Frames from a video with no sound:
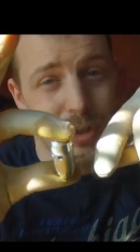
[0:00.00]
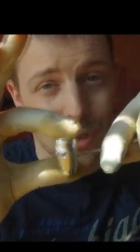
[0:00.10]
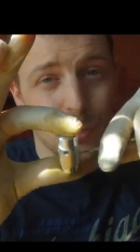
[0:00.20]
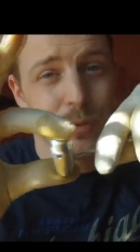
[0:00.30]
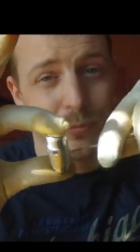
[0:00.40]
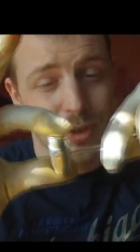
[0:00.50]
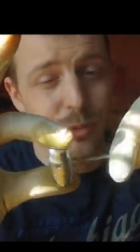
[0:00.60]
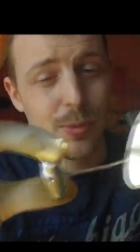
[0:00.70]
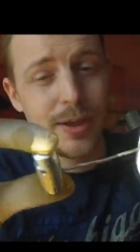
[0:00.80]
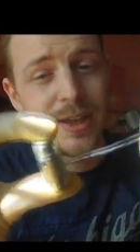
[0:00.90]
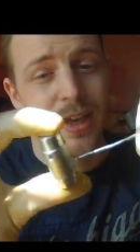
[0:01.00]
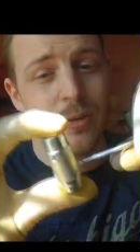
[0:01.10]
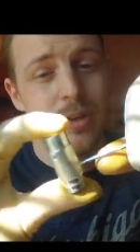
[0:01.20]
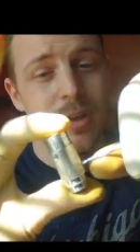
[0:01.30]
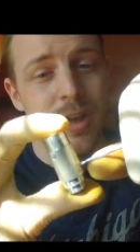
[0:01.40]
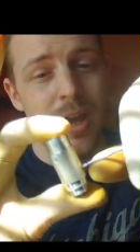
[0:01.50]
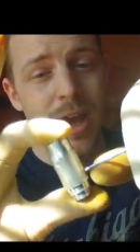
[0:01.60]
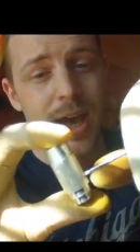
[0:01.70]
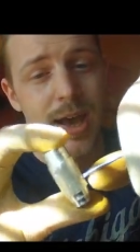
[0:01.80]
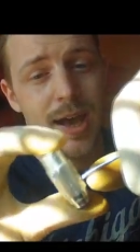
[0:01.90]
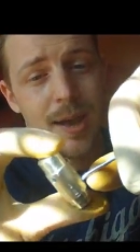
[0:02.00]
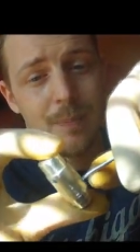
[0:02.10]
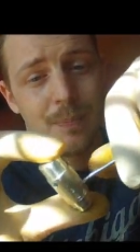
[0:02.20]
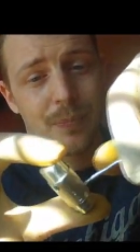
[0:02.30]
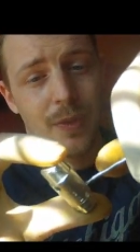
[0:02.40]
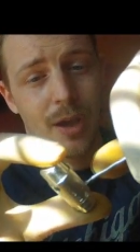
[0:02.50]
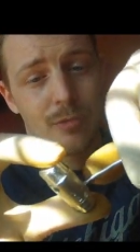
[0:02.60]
I don't want things pulling out um,